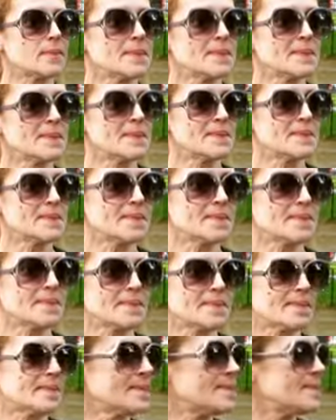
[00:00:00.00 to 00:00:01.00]

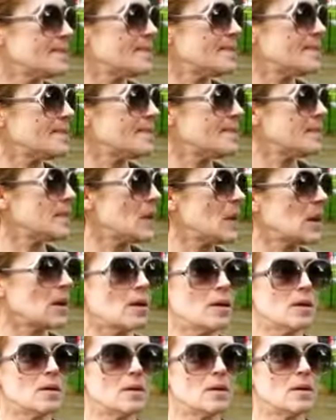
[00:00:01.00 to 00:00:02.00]

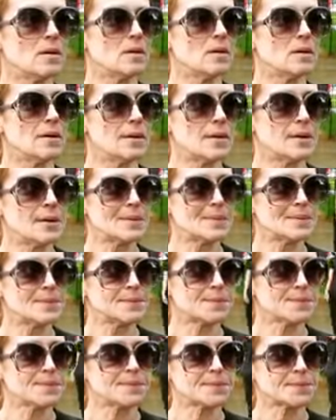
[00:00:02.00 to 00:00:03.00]

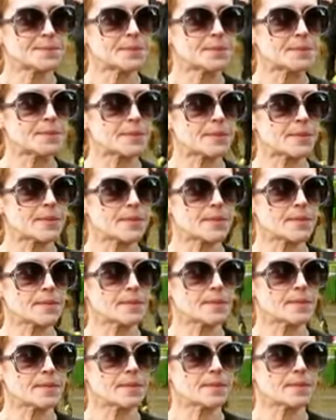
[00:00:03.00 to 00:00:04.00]

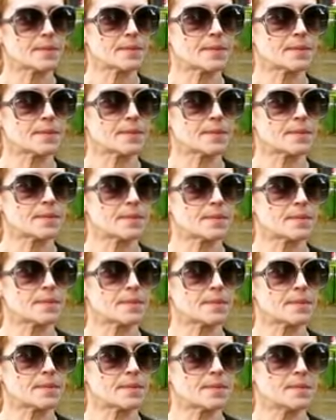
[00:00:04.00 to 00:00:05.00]

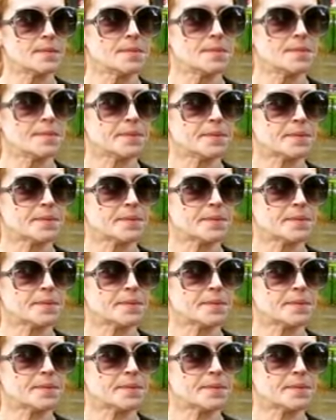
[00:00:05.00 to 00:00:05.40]
No words are spoken by the person on screen.